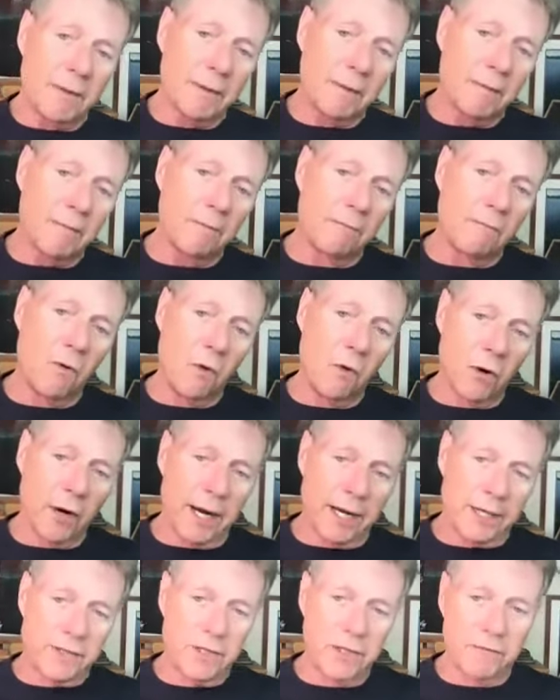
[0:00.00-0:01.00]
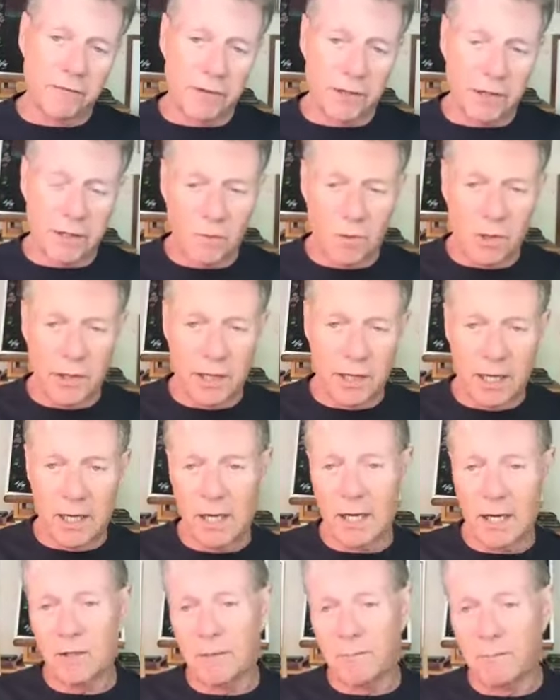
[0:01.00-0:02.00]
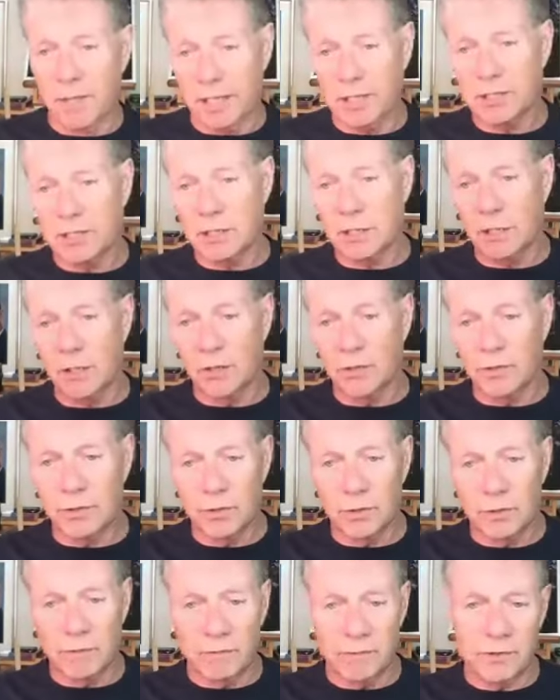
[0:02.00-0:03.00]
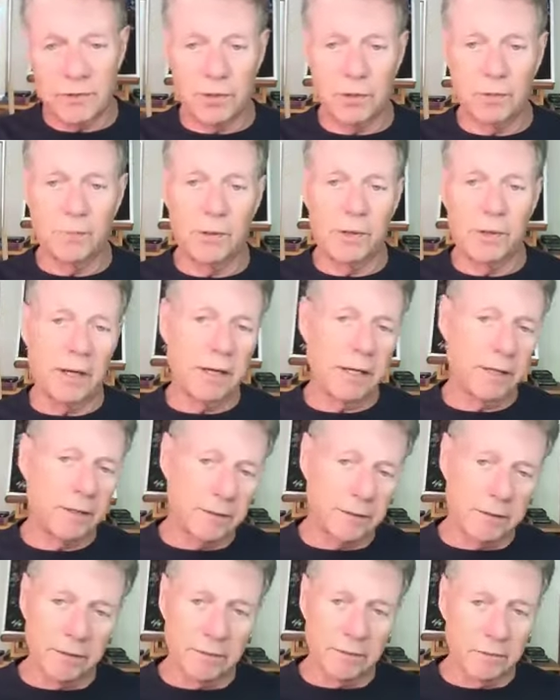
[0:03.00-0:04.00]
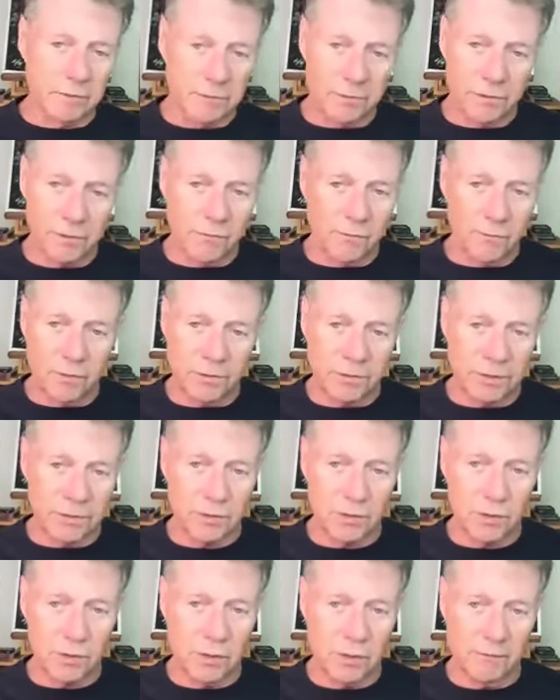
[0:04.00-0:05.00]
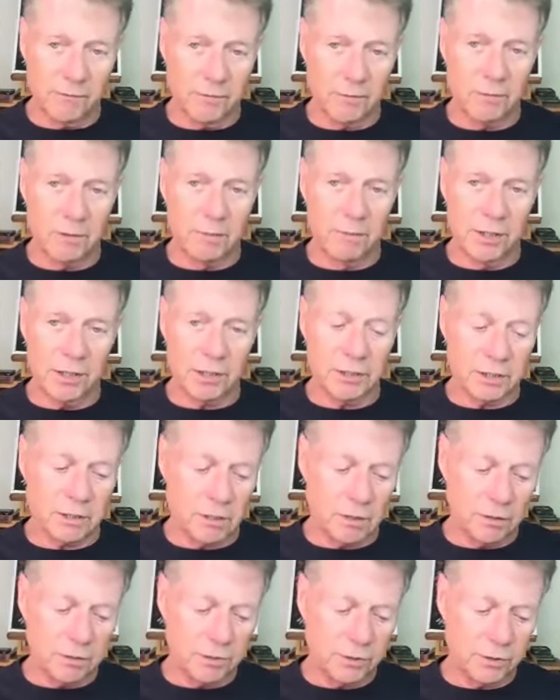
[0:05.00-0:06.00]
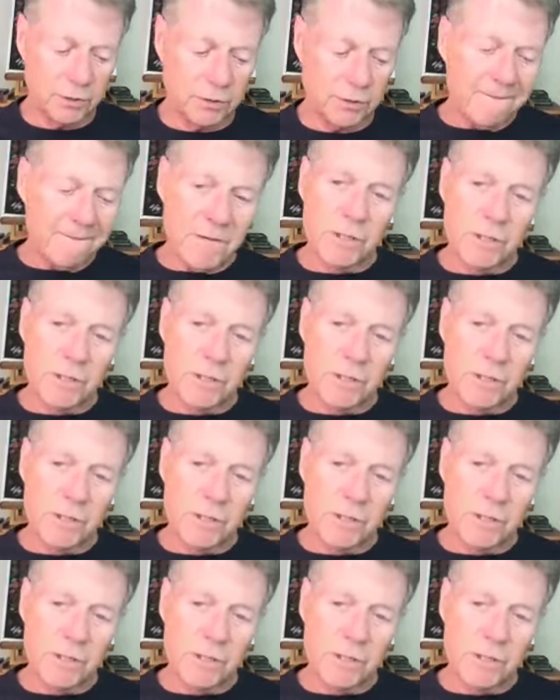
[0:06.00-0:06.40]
more activity when they had the mixed culture, supernatant and so forth and so on from the mixed cultures.